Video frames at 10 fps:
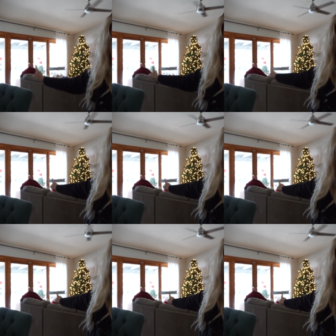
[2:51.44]

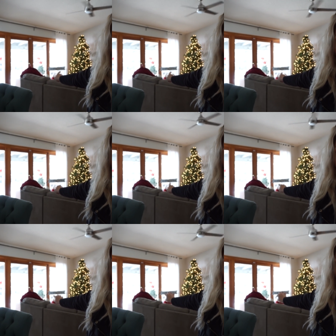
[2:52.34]
stocking holder
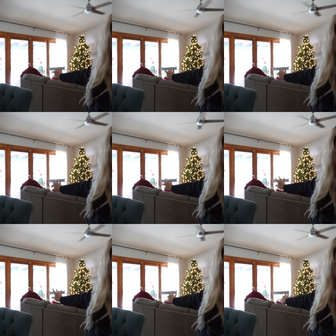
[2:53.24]
thing. I wanna add a
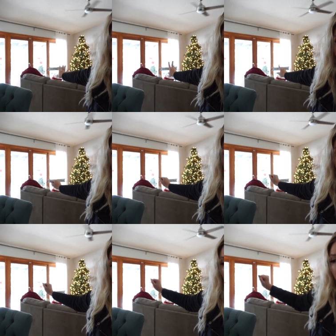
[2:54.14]
little bit of garland to
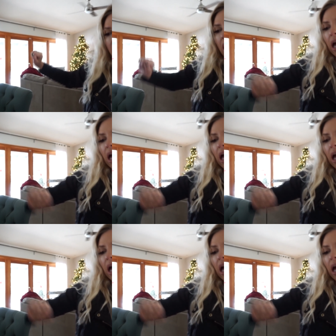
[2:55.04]
that.